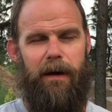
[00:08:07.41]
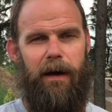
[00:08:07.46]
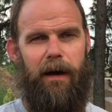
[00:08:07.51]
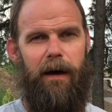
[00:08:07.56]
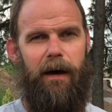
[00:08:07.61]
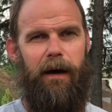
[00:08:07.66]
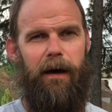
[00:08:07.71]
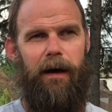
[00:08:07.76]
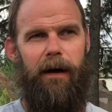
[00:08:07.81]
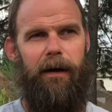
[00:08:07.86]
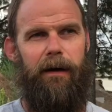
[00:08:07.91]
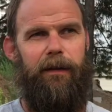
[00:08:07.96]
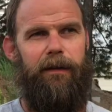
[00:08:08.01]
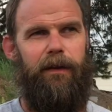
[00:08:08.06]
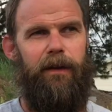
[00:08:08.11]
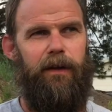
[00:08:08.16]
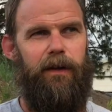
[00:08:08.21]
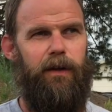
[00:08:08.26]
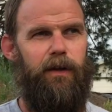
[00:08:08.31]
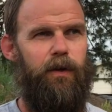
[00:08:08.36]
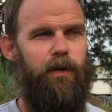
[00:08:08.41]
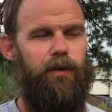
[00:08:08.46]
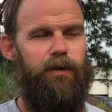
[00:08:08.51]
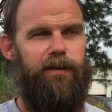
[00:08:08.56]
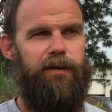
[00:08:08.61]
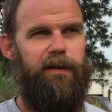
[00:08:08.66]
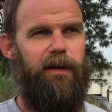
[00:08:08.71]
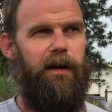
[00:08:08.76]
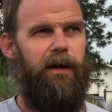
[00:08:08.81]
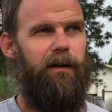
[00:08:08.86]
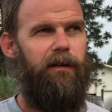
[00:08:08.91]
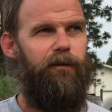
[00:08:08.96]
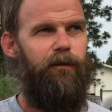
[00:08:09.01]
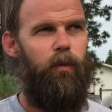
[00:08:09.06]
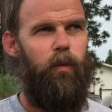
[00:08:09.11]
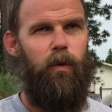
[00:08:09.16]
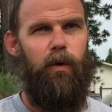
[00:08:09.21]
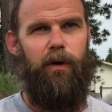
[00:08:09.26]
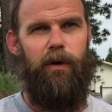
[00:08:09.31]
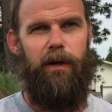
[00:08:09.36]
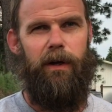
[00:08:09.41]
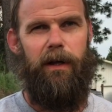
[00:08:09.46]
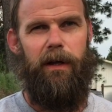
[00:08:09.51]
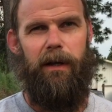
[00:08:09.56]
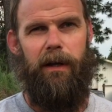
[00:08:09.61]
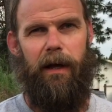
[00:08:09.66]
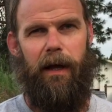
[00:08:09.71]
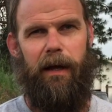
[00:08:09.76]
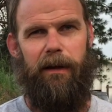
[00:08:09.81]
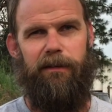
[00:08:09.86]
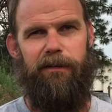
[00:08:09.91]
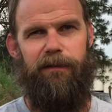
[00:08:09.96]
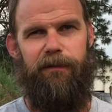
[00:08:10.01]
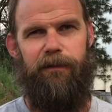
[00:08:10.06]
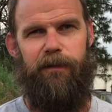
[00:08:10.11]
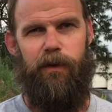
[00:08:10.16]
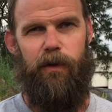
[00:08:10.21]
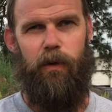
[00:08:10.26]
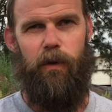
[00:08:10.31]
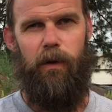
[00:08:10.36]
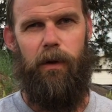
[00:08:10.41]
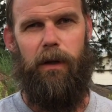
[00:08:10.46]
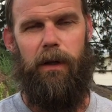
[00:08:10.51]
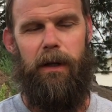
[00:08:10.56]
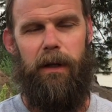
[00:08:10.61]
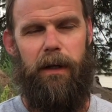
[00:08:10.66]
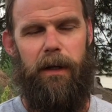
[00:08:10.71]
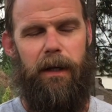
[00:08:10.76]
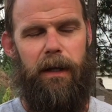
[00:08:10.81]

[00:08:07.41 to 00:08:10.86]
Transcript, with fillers: uh, the use of wood as fuel.